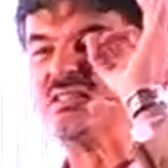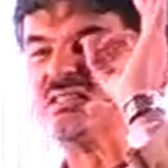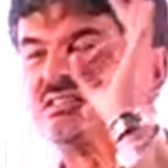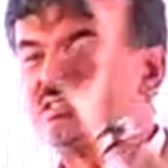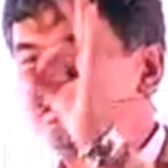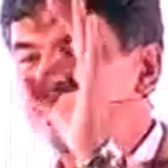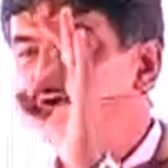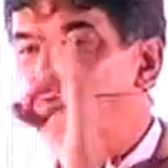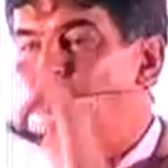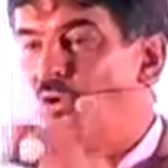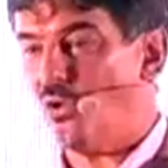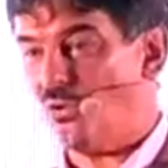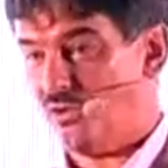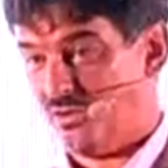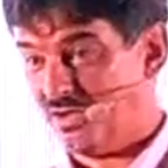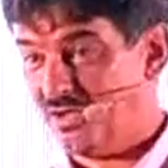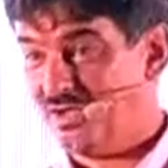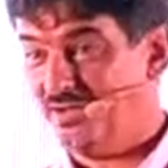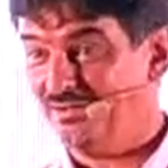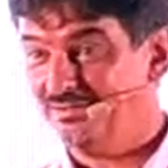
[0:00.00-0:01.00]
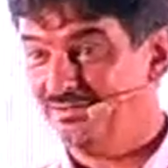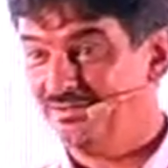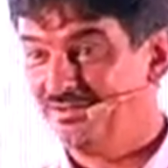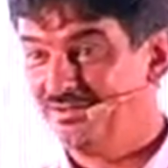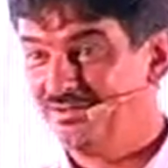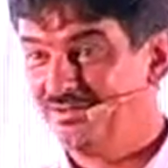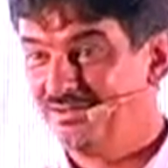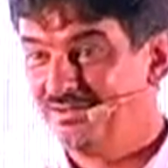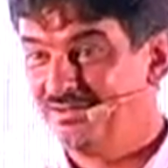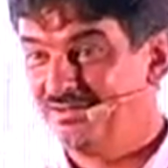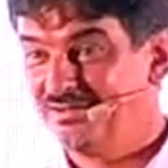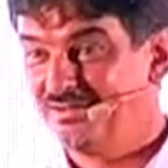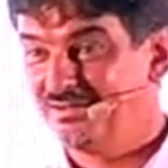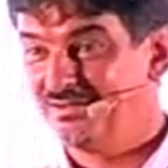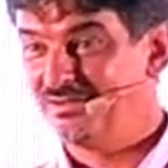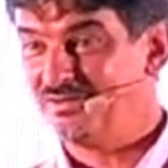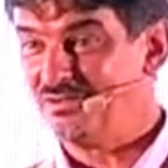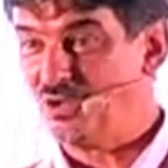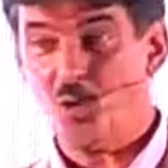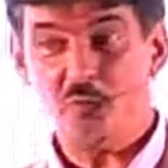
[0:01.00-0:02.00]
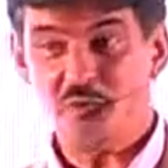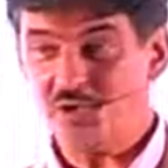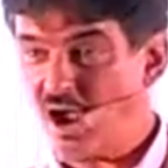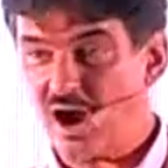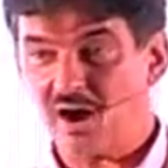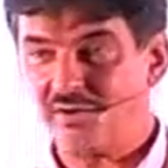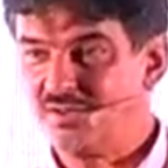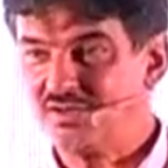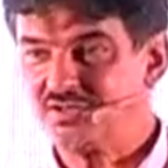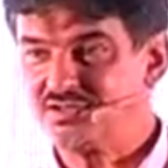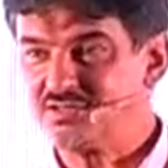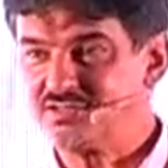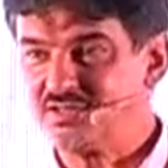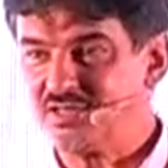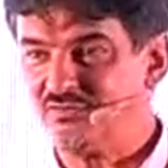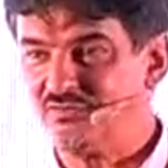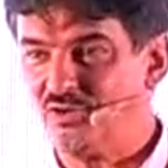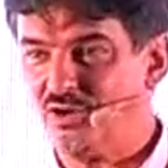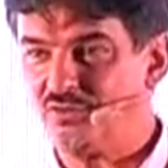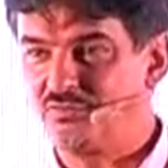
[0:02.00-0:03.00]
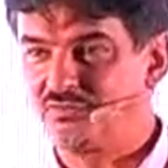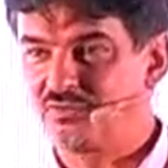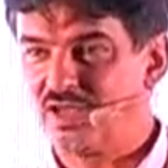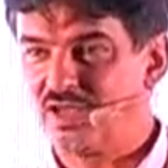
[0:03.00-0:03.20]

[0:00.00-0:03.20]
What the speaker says: zero, huh? No PR agency involved.